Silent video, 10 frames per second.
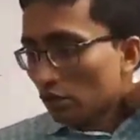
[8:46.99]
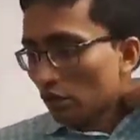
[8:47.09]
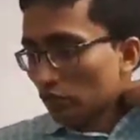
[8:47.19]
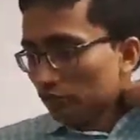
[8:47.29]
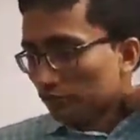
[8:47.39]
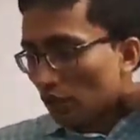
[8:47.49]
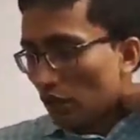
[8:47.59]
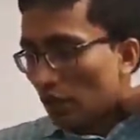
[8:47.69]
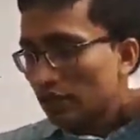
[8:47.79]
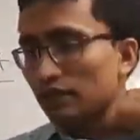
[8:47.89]
Now
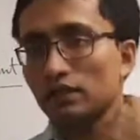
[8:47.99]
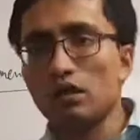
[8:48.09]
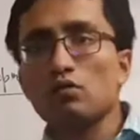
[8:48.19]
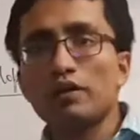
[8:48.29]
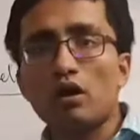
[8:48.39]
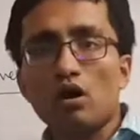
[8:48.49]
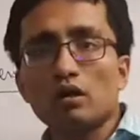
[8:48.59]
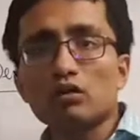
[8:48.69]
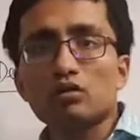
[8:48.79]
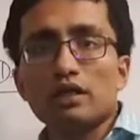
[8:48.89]
I think now we
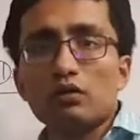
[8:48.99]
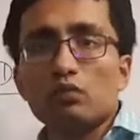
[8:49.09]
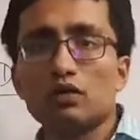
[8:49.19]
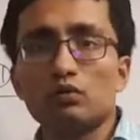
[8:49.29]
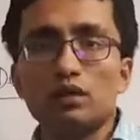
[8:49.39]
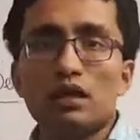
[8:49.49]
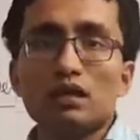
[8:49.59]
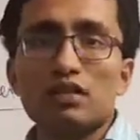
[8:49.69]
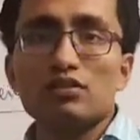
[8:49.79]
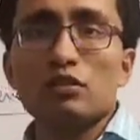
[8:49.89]
all know that what we
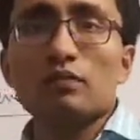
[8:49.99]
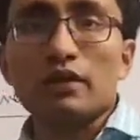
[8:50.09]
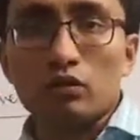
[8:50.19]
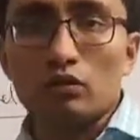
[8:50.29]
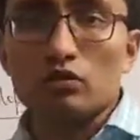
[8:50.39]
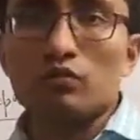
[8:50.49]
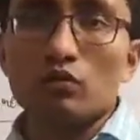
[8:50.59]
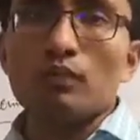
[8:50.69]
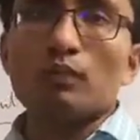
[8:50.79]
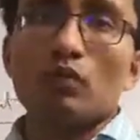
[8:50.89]
understand by growth.
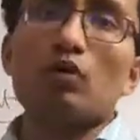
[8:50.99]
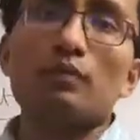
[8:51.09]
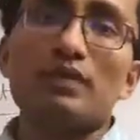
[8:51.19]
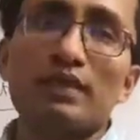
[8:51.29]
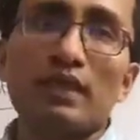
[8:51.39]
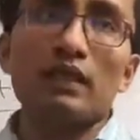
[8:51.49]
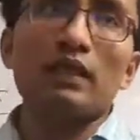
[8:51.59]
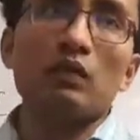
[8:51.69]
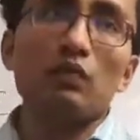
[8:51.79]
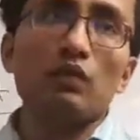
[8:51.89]
Growth
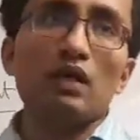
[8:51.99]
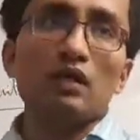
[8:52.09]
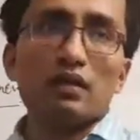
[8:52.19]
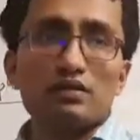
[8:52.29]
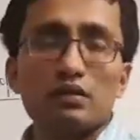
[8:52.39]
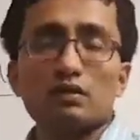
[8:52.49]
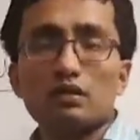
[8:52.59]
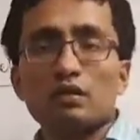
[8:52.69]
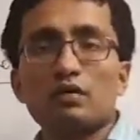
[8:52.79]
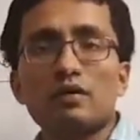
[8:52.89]
basically we understand in
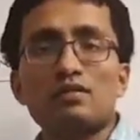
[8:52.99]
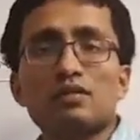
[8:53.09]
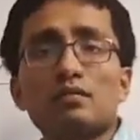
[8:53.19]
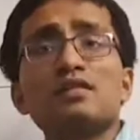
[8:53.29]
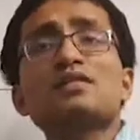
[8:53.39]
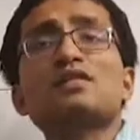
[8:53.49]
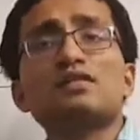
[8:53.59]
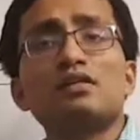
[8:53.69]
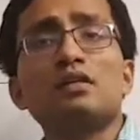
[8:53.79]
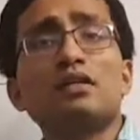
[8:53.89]
economics terms is a
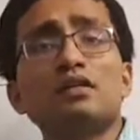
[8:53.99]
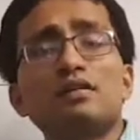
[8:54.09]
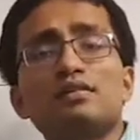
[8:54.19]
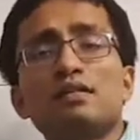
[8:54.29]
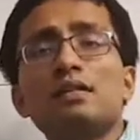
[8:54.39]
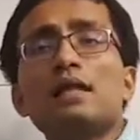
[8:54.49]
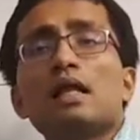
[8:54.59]
sustained increase in